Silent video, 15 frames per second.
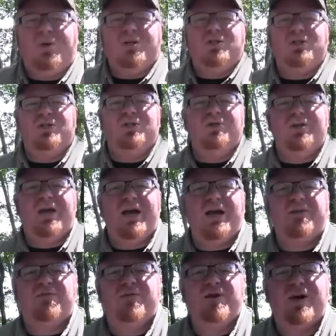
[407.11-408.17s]
once you do
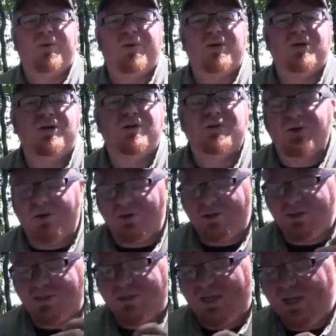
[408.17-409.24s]
that, if you're not wanting to use the whole
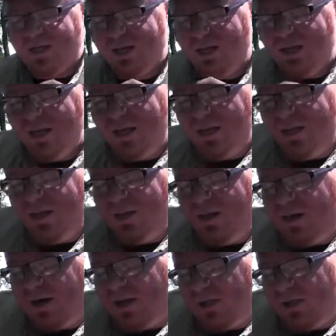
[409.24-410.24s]
stick, then I